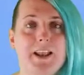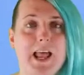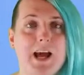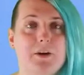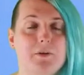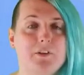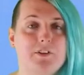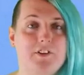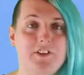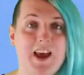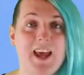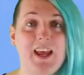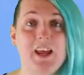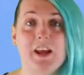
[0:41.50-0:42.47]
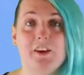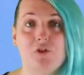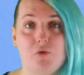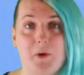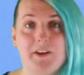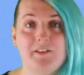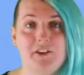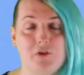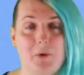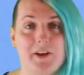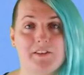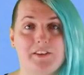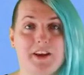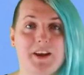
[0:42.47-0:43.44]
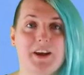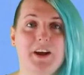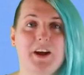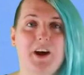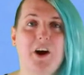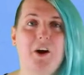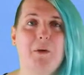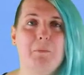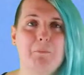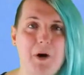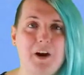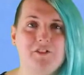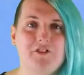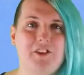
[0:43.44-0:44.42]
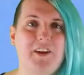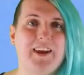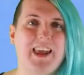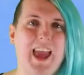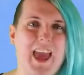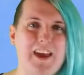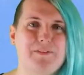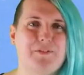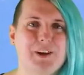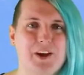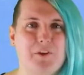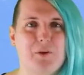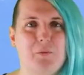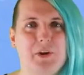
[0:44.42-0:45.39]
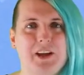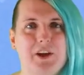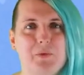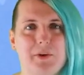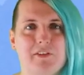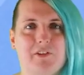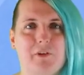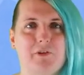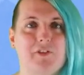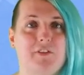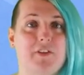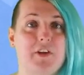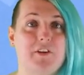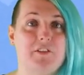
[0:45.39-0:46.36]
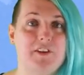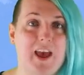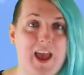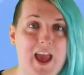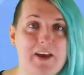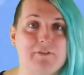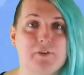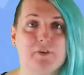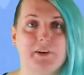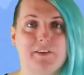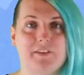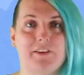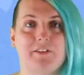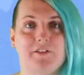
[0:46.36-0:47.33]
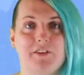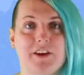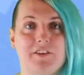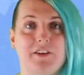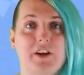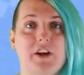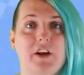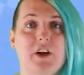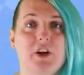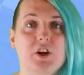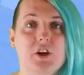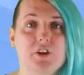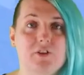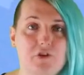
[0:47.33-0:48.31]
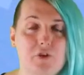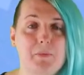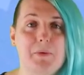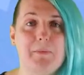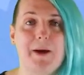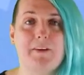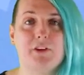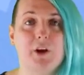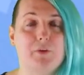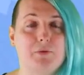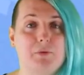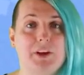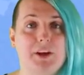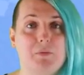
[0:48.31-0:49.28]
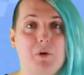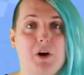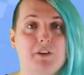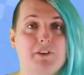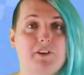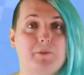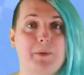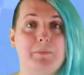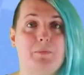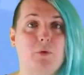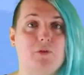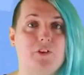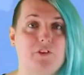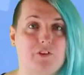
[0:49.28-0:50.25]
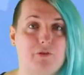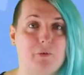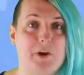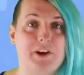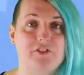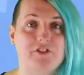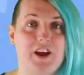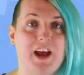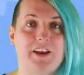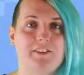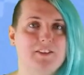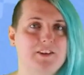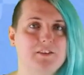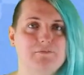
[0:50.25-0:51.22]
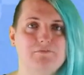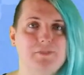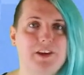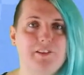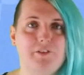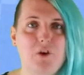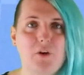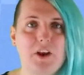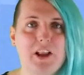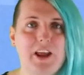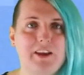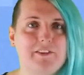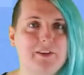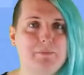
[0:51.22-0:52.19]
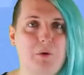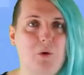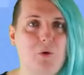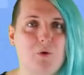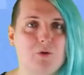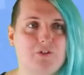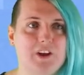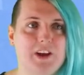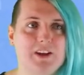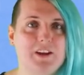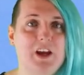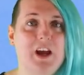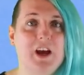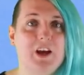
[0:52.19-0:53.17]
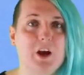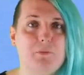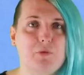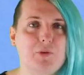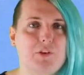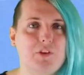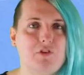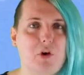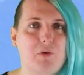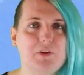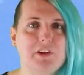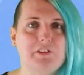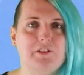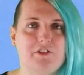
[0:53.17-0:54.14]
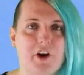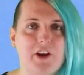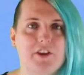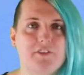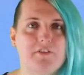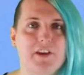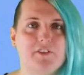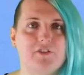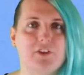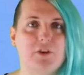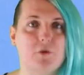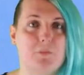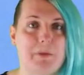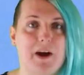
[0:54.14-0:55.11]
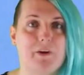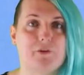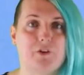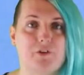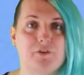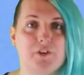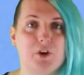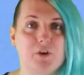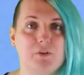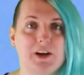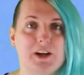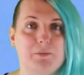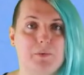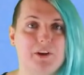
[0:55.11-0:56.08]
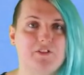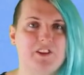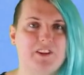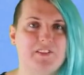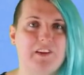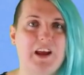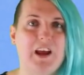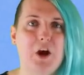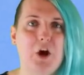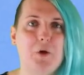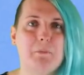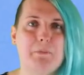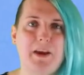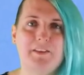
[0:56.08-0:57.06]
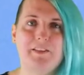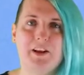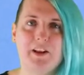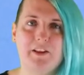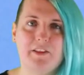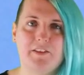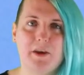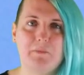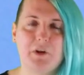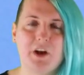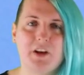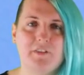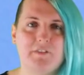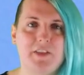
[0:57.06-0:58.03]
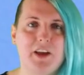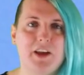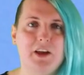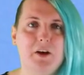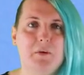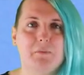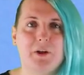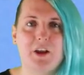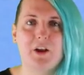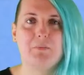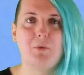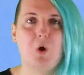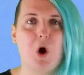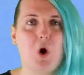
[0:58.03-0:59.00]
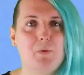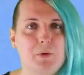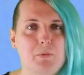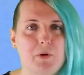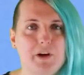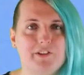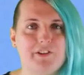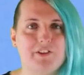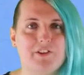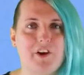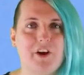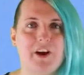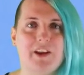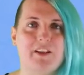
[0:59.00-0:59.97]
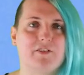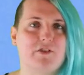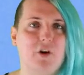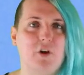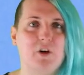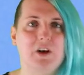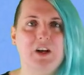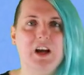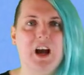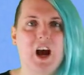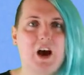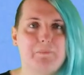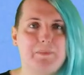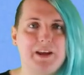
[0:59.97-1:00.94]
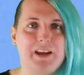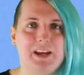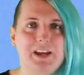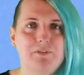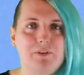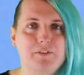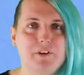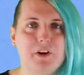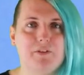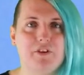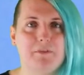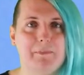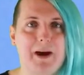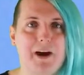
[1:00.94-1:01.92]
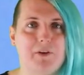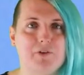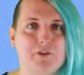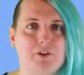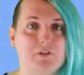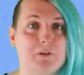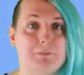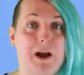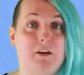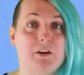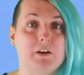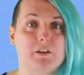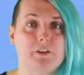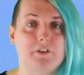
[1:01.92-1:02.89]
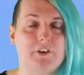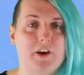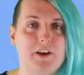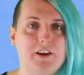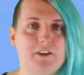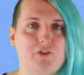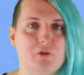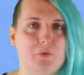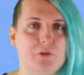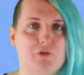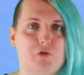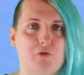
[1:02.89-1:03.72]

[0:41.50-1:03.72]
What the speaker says: Now, today in 2020, much like every other Wii U exclusive that has ever existed, Super Mario 3D World has been ported to Switch, and it's not a lazy port. It comes with this whole little side adventure called Bowser's Fury, which is basically the same kind of thing, but in a more open world design. It's got a big evil version of Bowser, and Mario can turn into a